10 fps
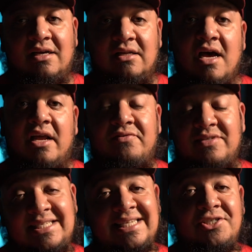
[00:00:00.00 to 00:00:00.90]
a lot of
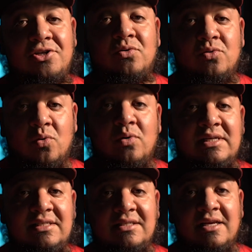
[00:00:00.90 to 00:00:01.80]
digital
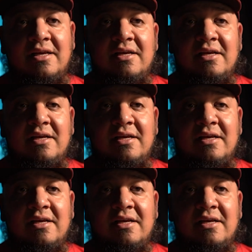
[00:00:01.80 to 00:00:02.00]
noise.